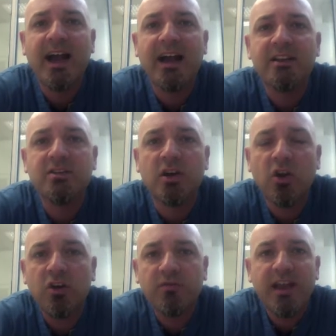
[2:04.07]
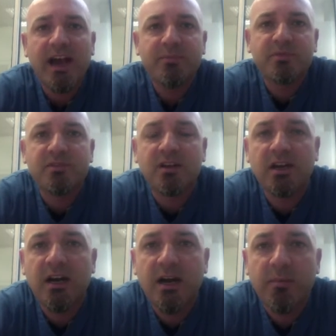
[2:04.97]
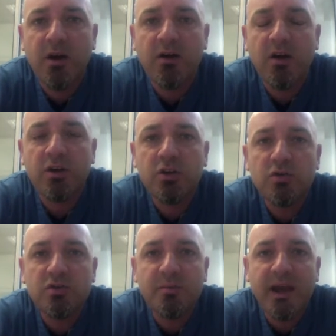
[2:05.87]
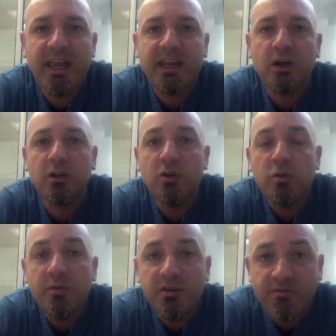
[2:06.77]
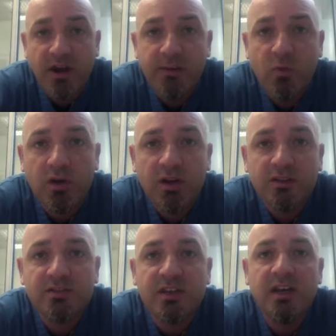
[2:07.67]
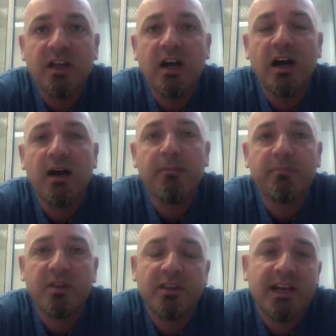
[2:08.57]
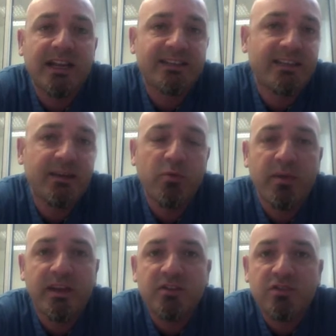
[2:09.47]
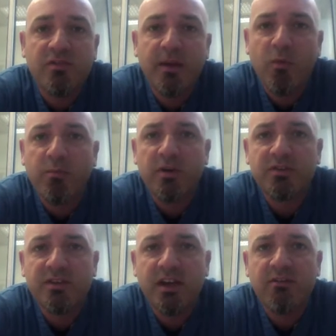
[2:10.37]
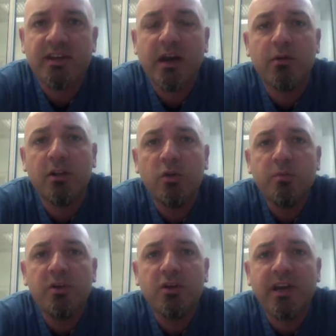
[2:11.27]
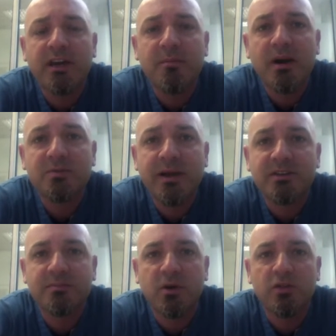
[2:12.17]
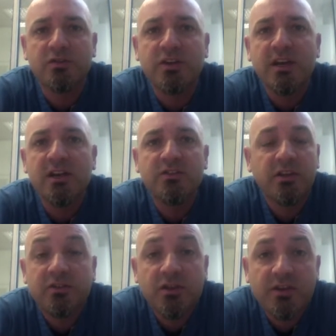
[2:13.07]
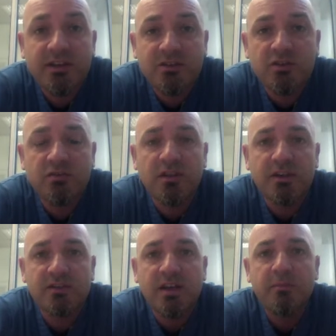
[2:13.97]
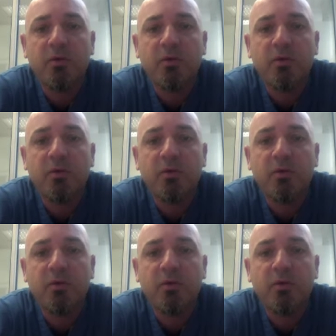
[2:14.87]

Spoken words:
And a lot of labs are used to making alumina frameworks. That classically would be Inceram or Pressera. Now, alumina, you get a much better bond, so there's no need to do this.